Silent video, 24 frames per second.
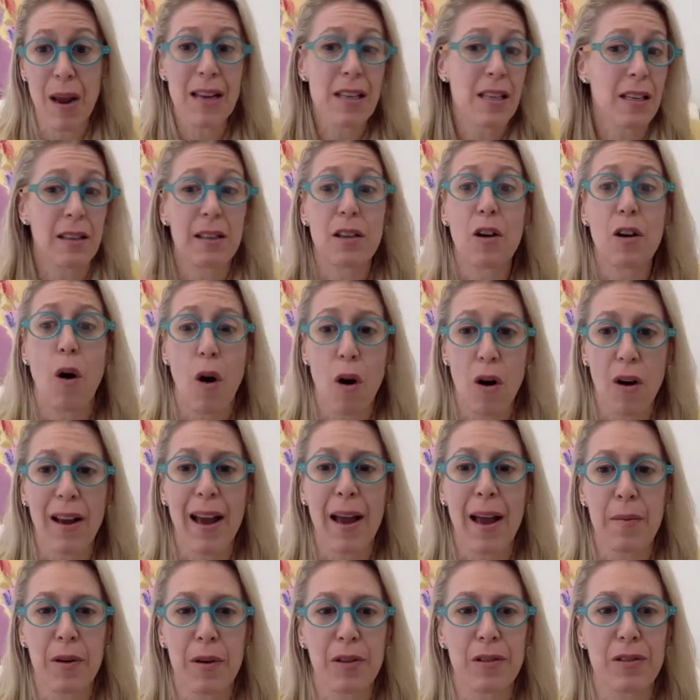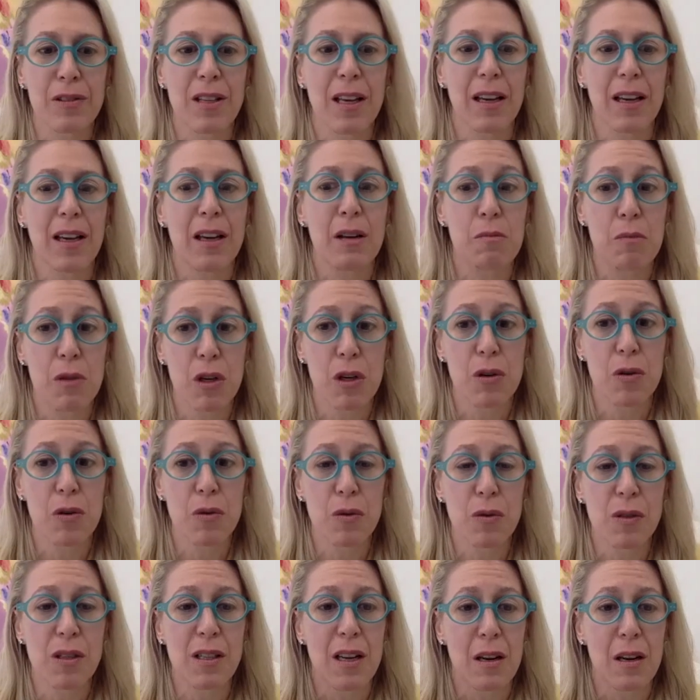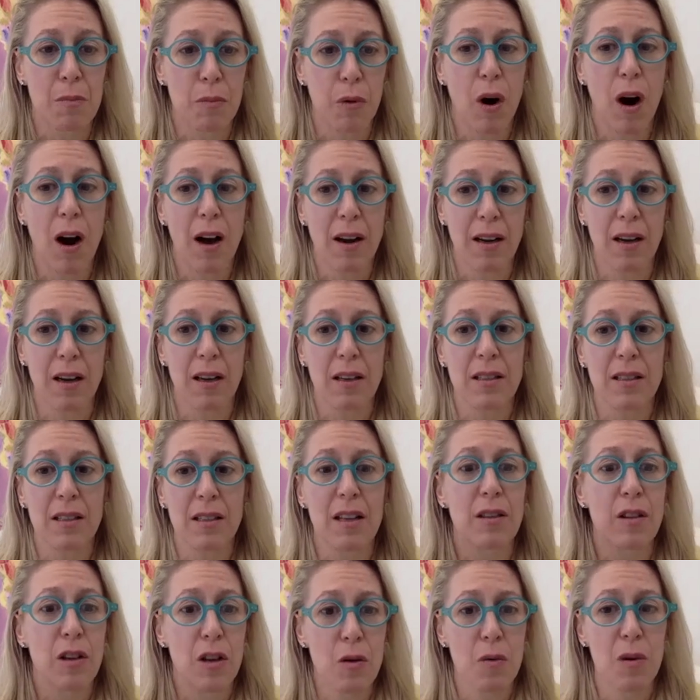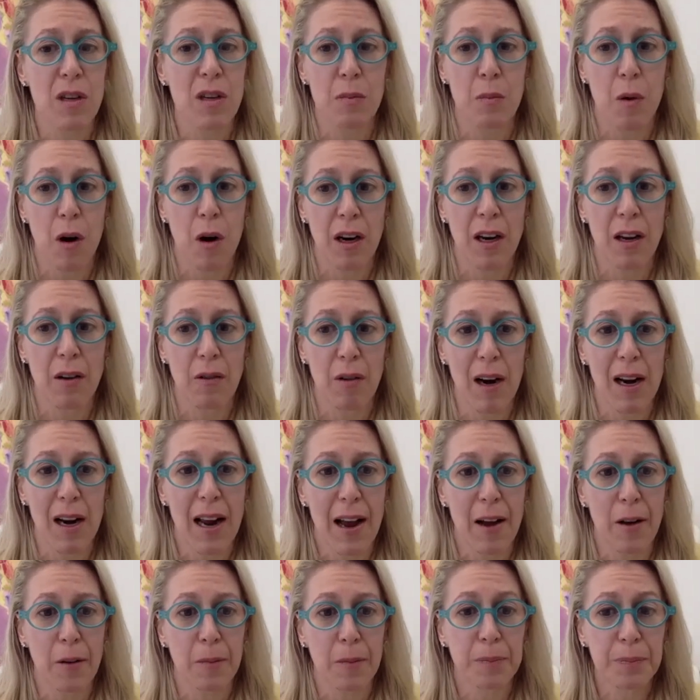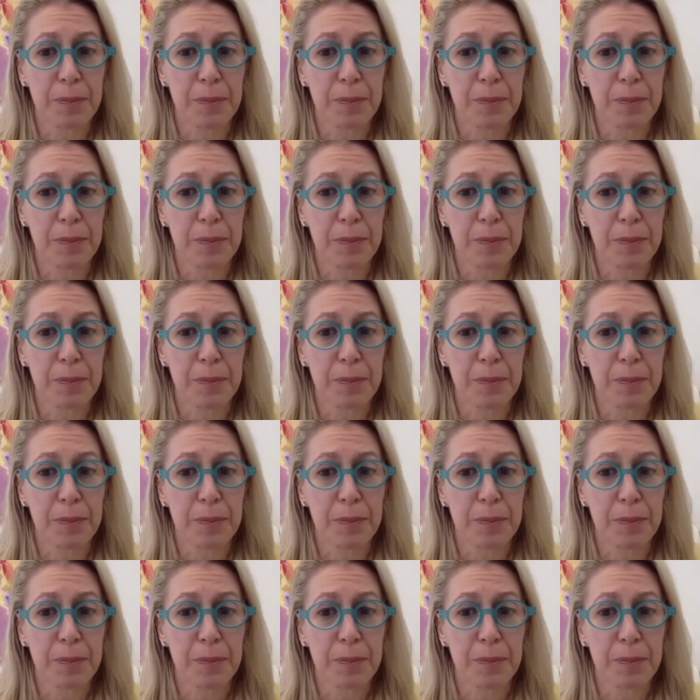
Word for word: basically all chemicals that can be used in products in the U S market right now.